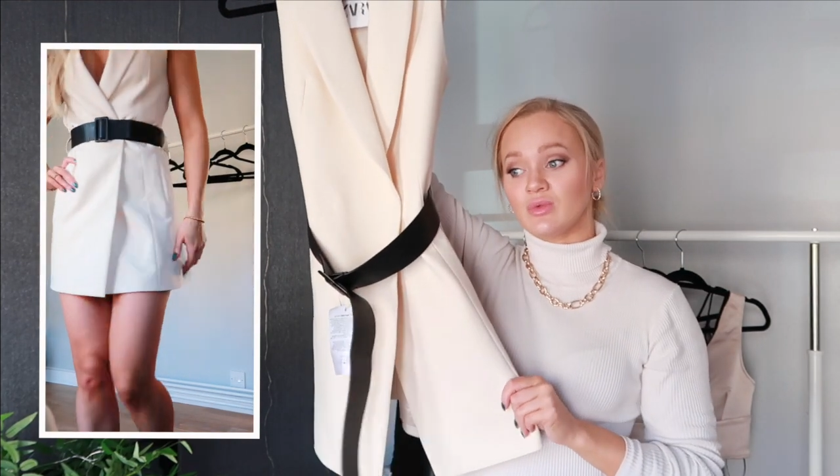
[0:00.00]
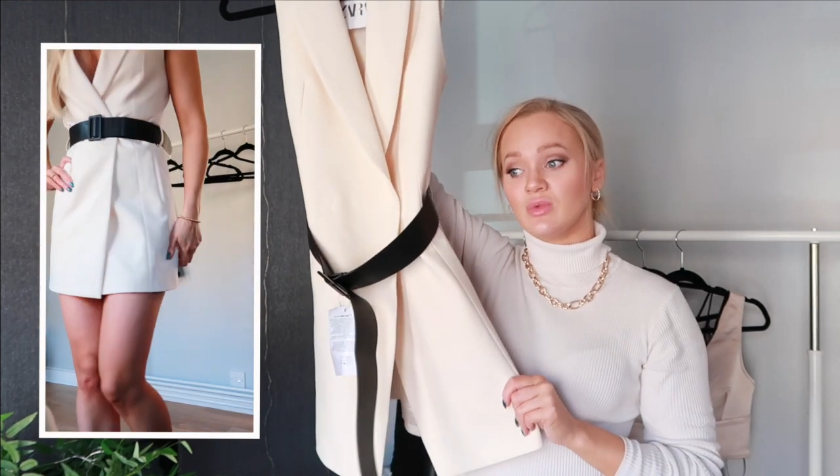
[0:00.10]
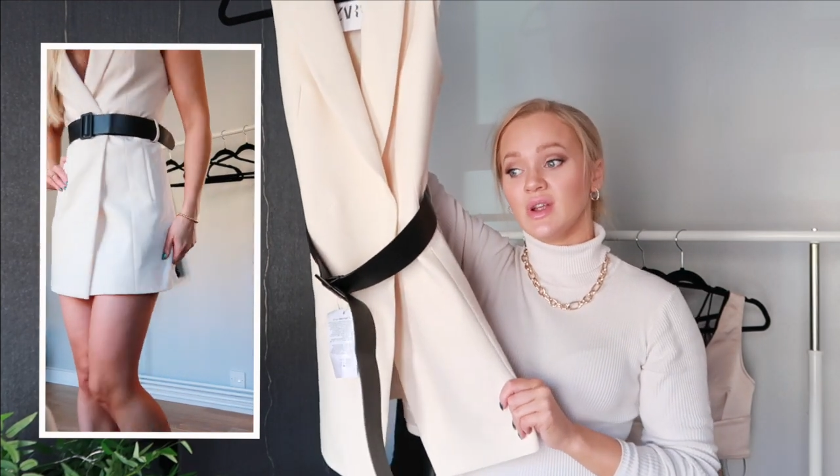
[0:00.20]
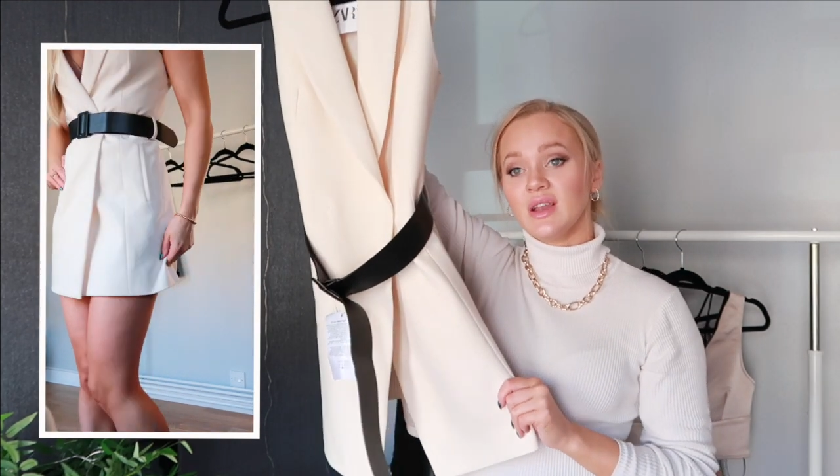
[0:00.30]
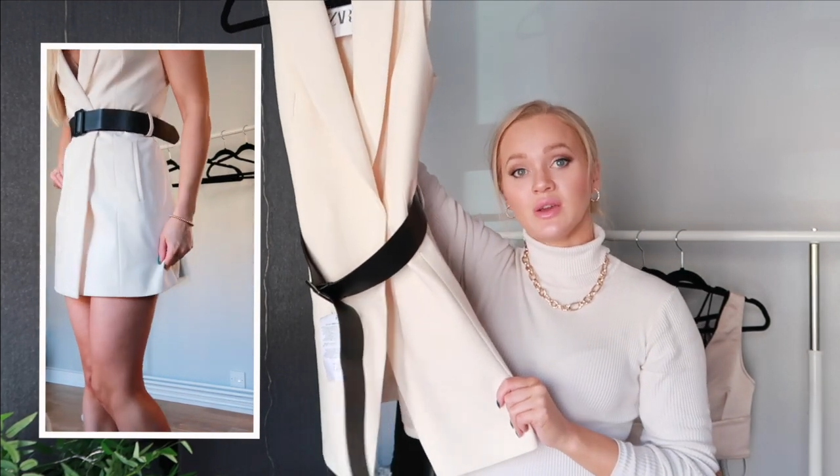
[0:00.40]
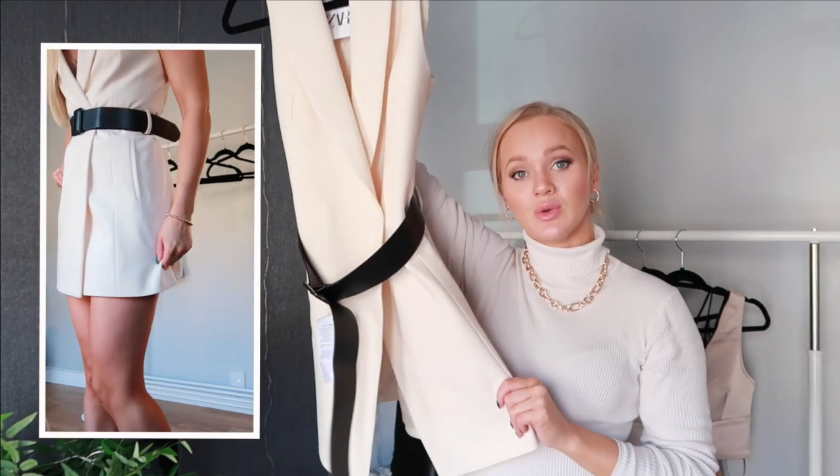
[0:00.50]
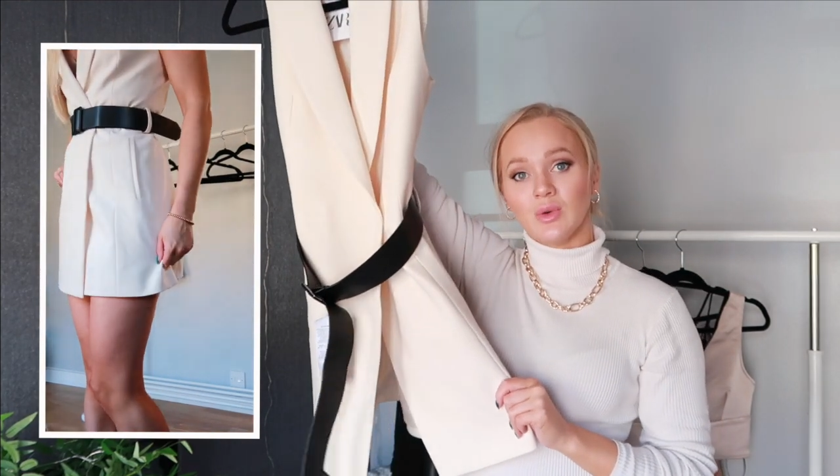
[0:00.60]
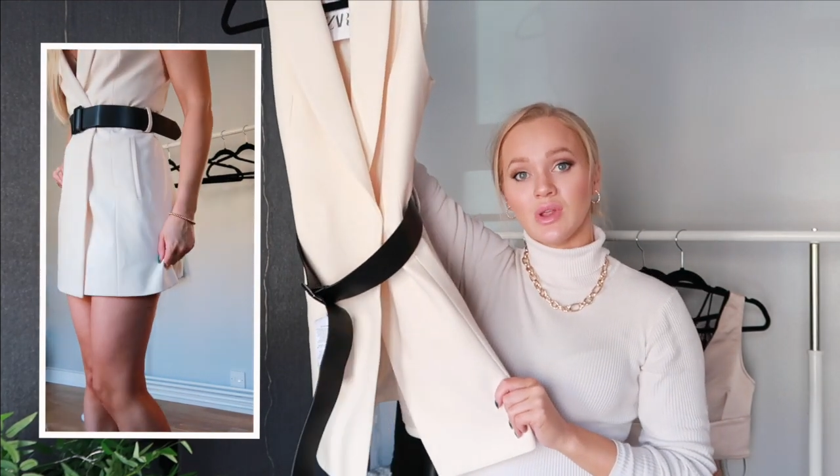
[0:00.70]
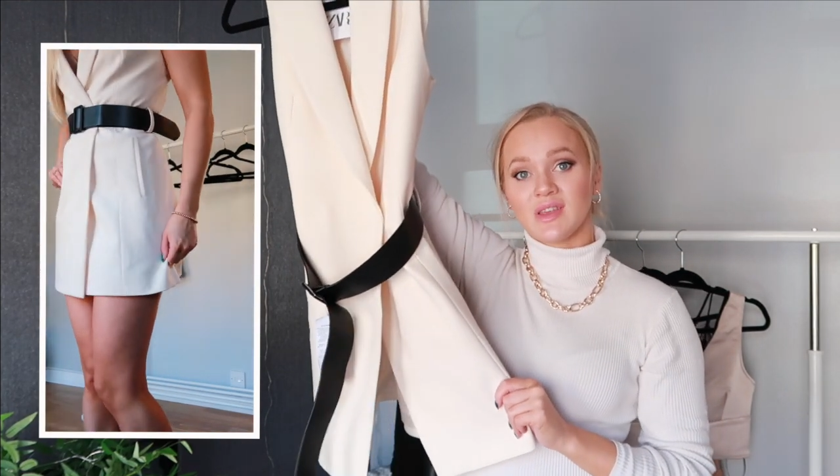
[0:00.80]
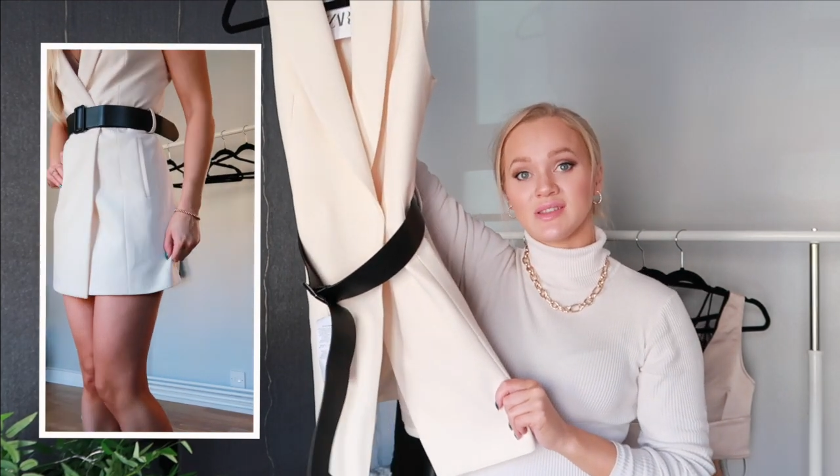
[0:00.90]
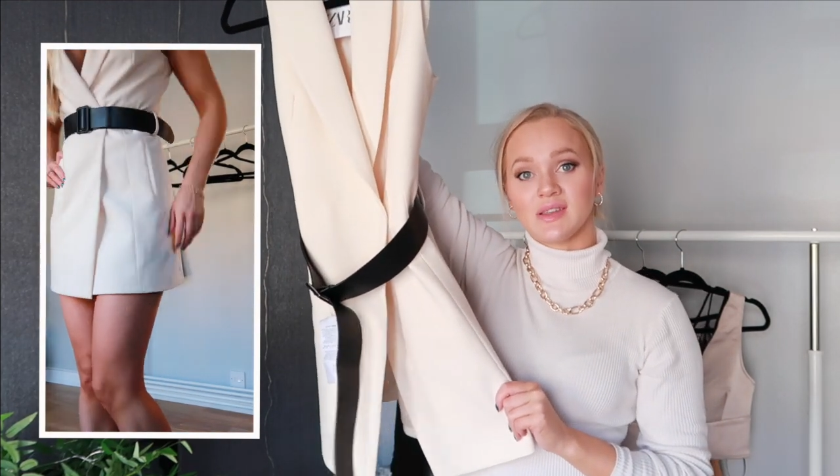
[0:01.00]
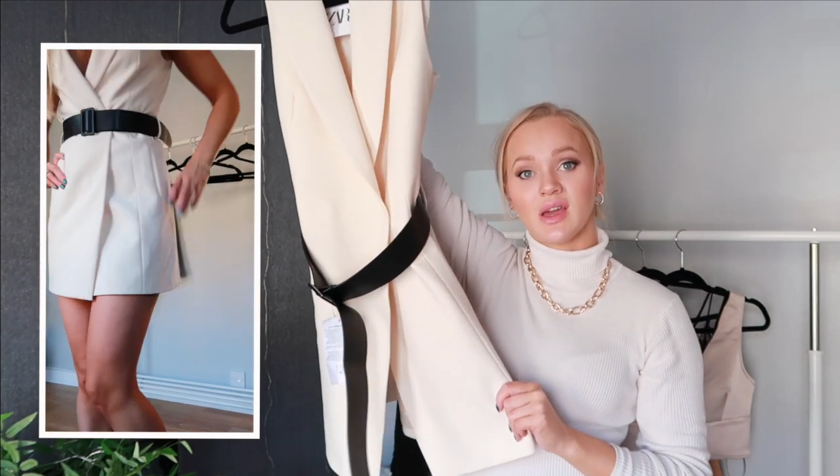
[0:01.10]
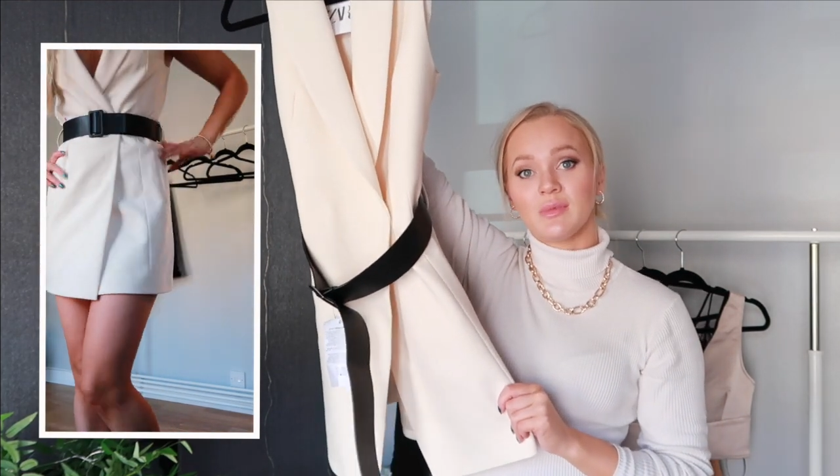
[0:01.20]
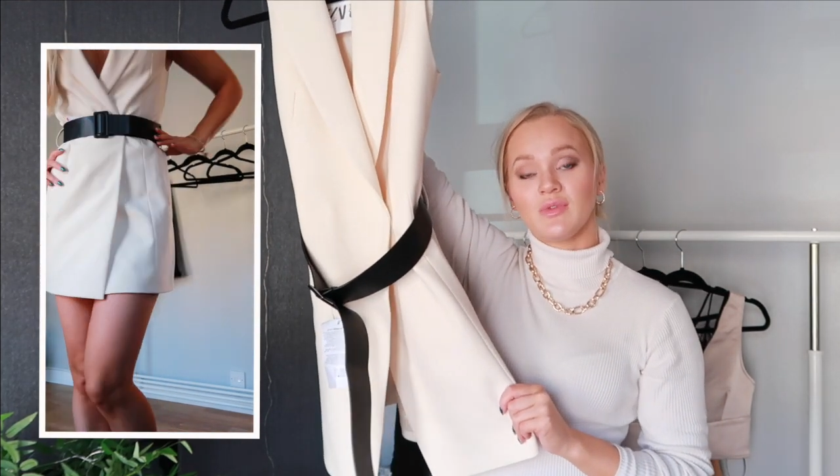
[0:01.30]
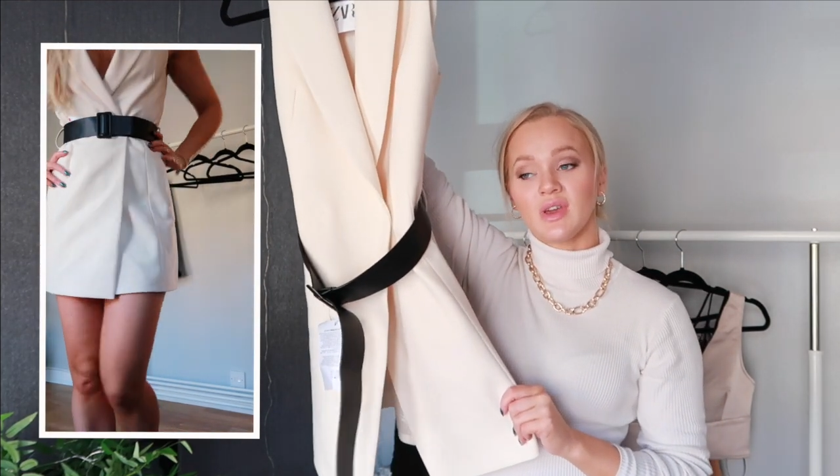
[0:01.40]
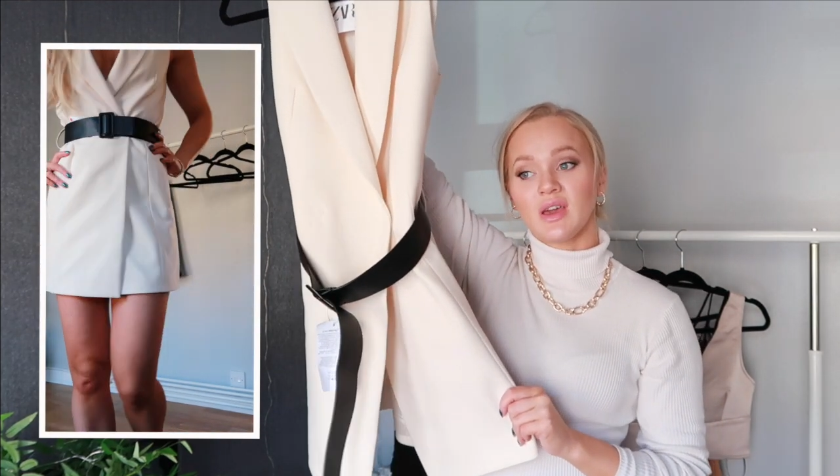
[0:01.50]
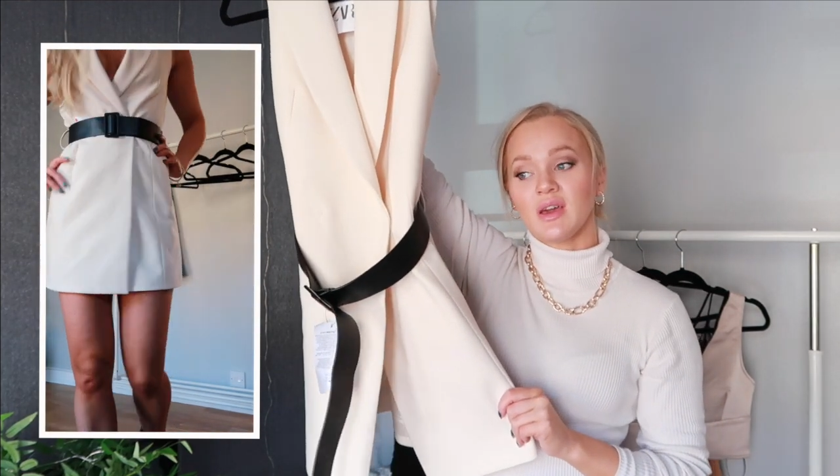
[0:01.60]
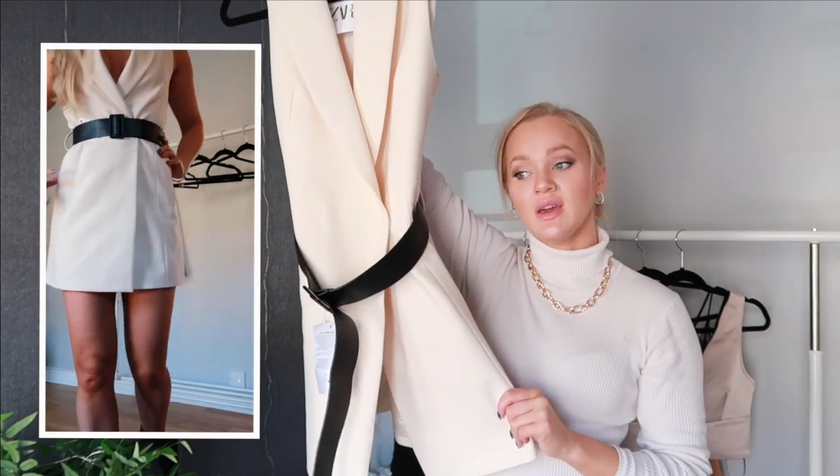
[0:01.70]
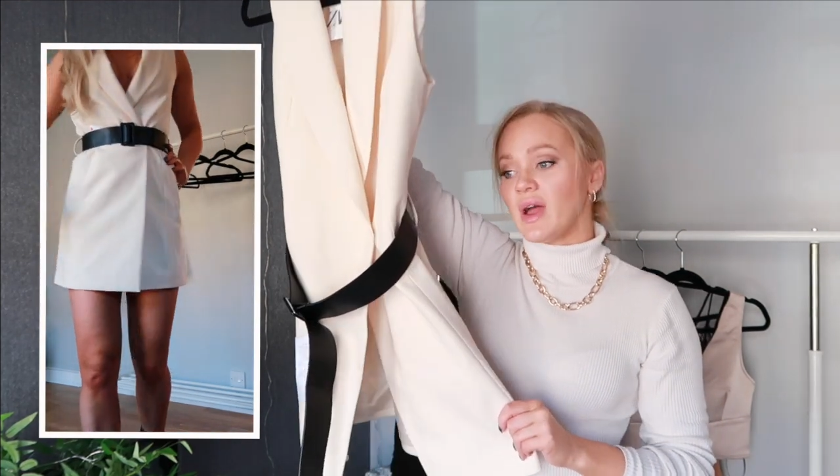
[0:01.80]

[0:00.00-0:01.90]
really cool at this time of year.